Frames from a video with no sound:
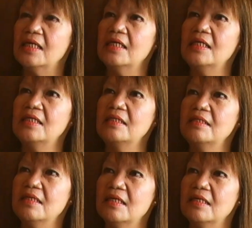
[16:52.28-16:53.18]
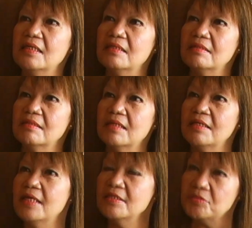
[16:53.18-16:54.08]
and
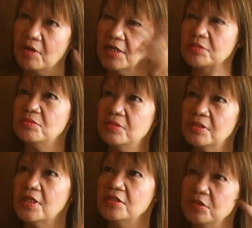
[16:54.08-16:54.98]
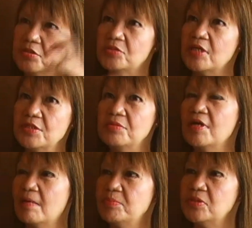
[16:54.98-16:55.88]
then you try to
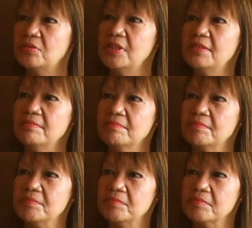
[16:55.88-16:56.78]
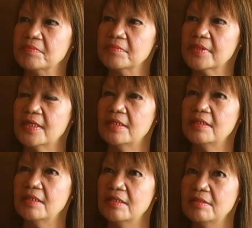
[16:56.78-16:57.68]
capture it
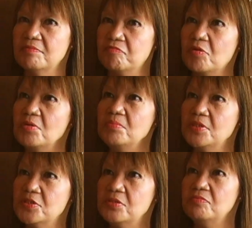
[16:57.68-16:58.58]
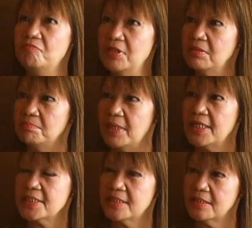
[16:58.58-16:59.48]
in the form that you feel
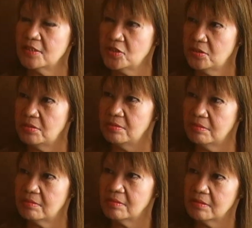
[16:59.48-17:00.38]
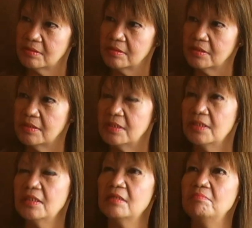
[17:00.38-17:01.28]
best that it should
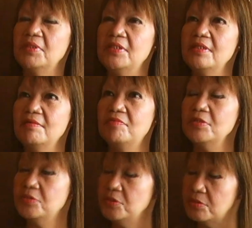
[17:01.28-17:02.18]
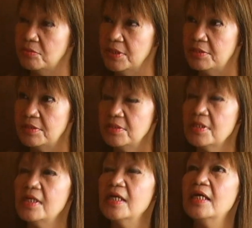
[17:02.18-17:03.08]
be delivered to your reader.
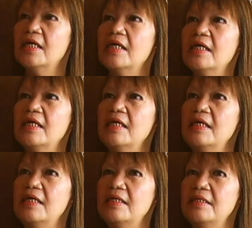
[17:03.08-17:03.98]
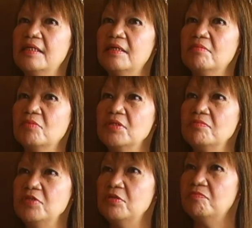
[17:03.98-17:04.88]
And when you